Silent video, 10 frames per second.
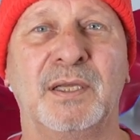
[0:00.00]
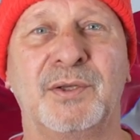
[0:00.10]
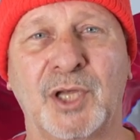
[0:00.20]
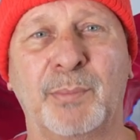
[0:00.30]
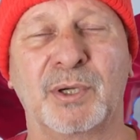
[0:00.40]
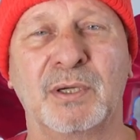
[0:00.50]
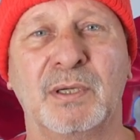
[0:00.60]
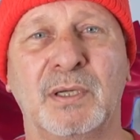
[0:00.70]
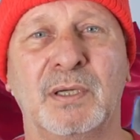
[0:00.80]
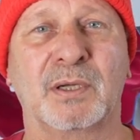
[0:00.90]
Tupper,
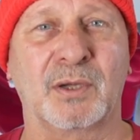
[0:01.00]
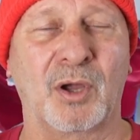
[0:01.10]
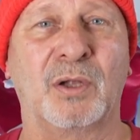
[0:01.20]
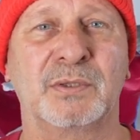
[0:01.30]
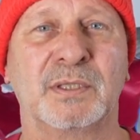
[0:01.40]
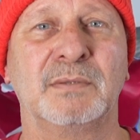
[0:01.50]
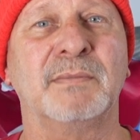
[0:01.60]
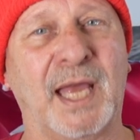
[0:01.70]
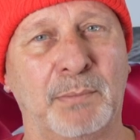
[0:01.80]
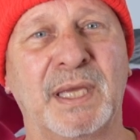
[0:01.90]
Galt,
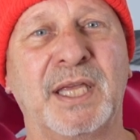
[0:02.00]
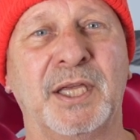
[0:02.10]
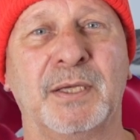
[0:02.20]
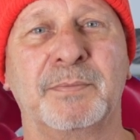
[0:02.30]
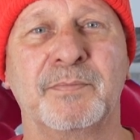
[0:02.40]
and McGee.